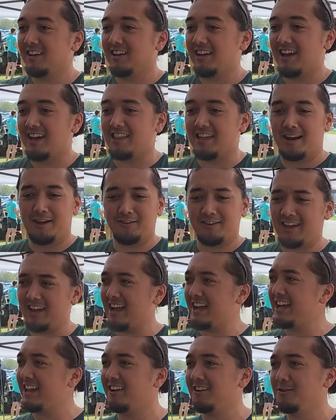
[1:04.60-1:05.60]
and then I was like, I
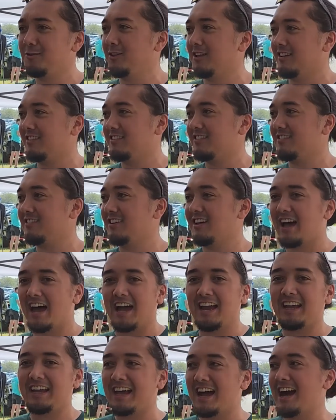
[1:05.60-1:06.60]
got to do this. I
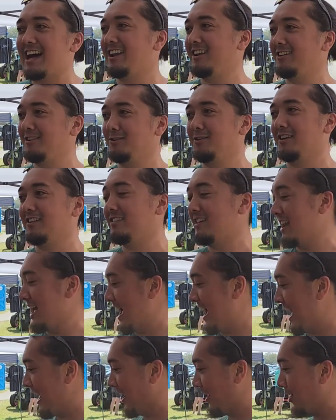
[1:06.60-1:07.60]
got to do this. And I
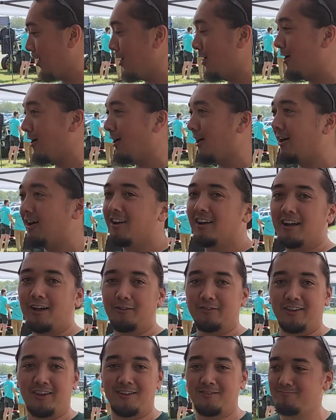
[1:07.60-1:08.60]
had a car. I was
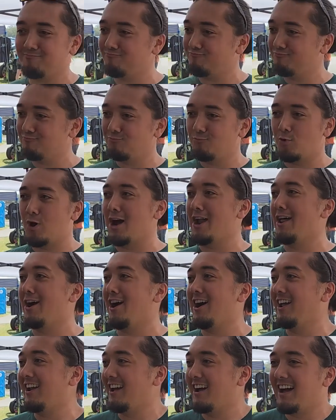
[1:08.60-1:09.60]
like, why
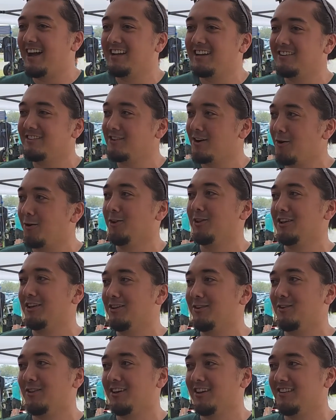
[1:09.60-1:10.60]
not? I can totally
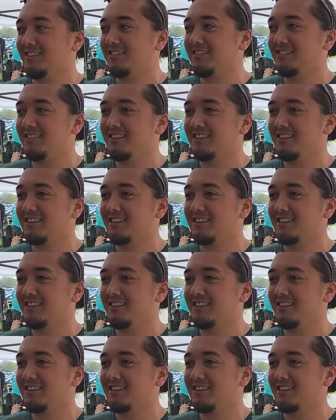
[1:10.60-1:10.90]
do this.